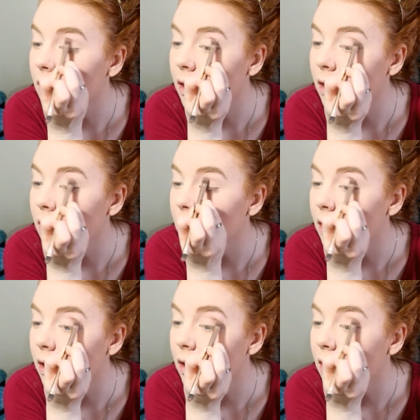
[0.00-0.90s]

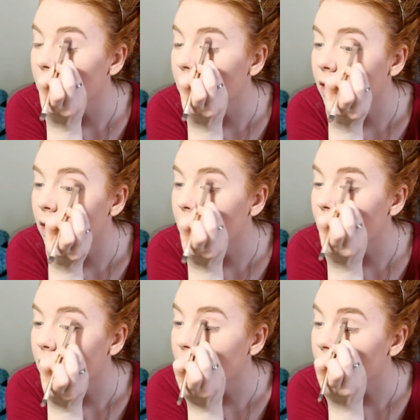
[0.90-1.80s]
surprised with this
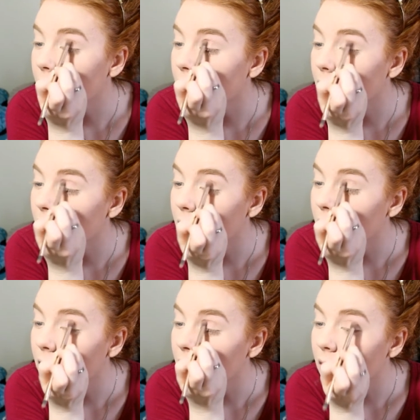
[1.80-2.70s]
palette. It is
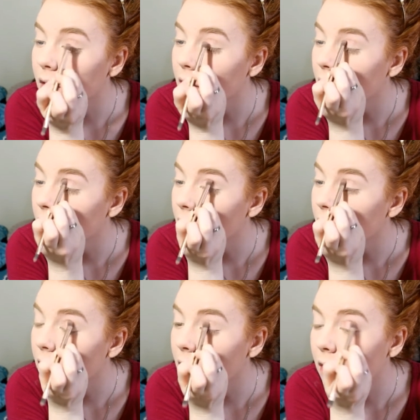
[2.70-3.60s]
so good and so
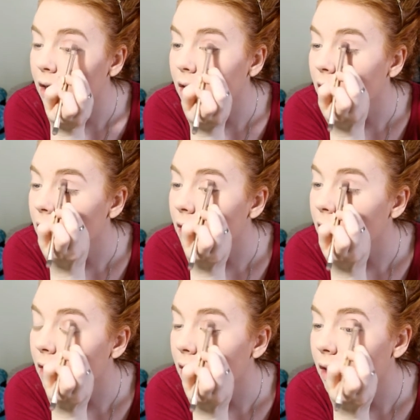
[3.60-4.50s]
pigmented for
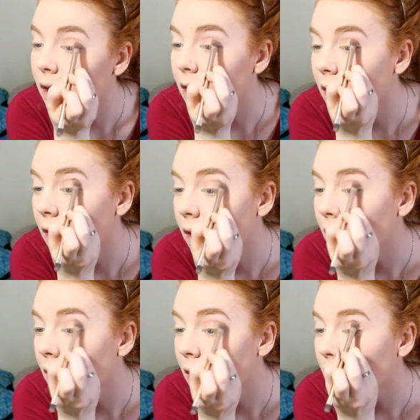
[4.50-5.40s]
such a cheap
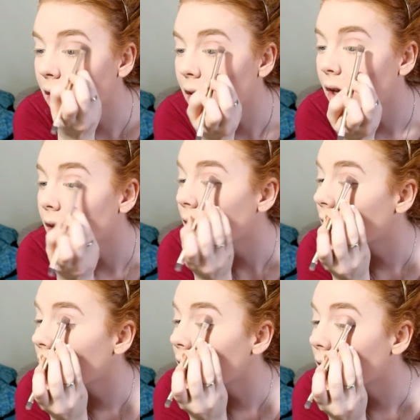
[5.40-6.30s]
price.
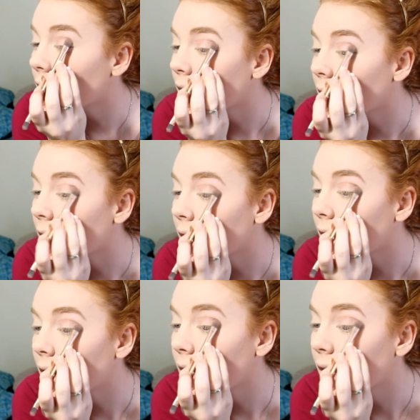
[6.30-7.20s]
We're just going to go into
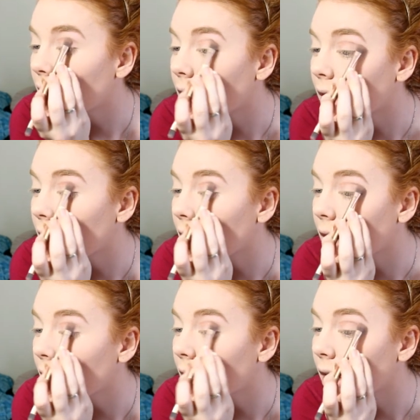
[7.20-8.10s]
the crease with
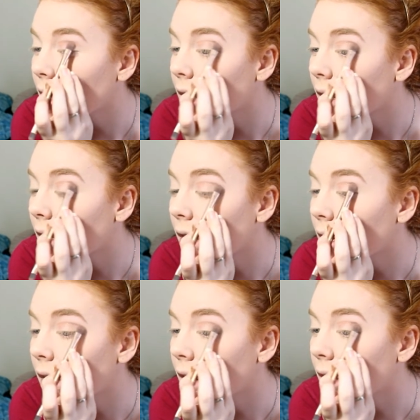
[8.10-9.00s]
this warm
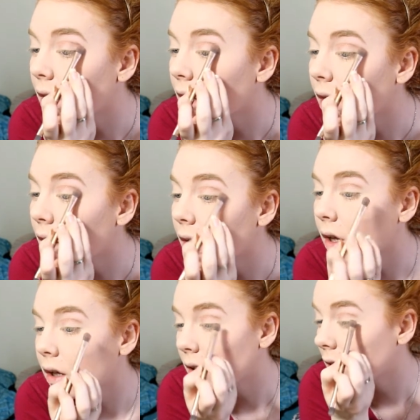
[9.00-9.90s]
bronze gold color,